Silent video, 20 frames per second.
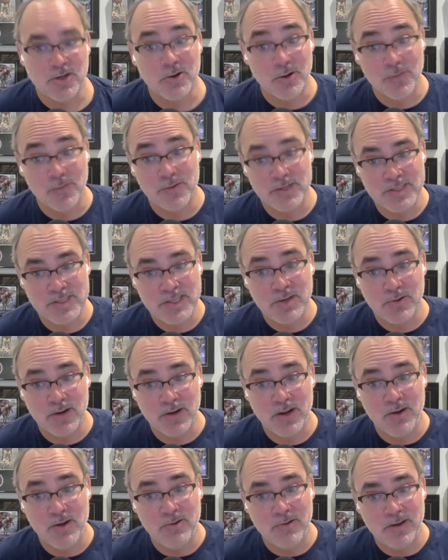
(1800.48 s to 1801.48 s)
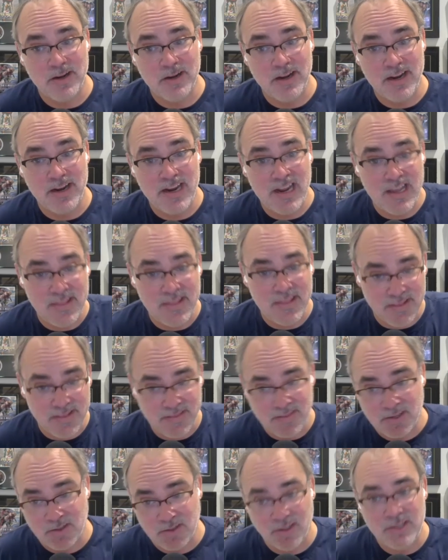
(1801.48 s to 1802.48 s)
turn over to zero, and
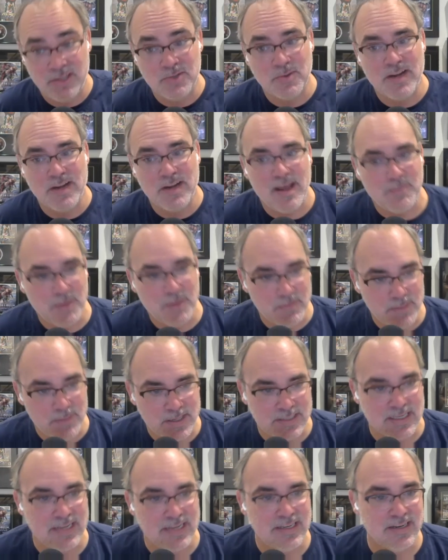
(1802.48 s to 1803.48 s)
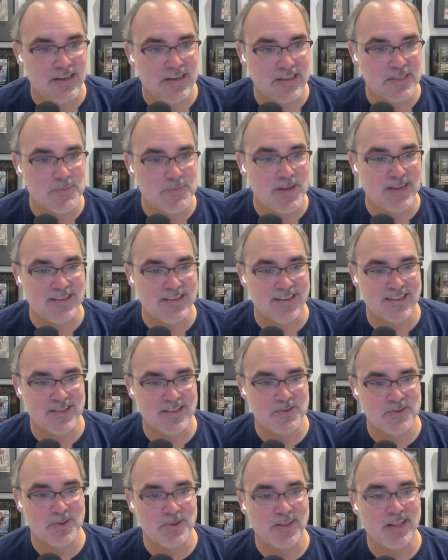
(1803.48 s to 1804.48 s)
then the glitch would happen because I didn't expect it because
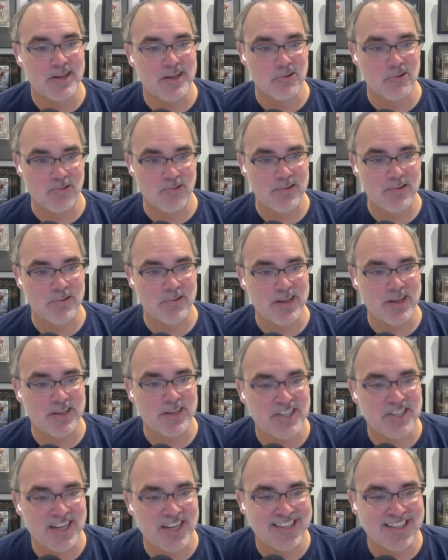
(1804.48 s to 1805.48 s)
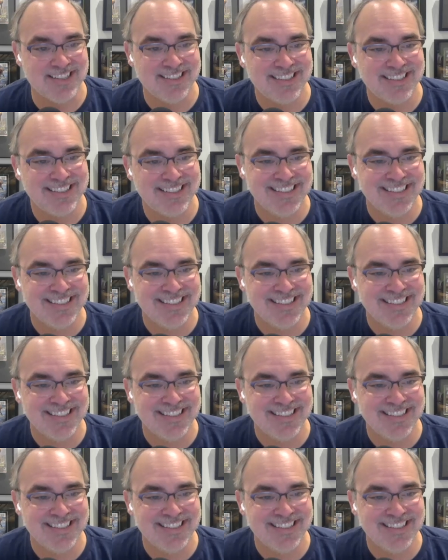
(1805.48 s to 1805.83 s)
I was doing like a greater than check,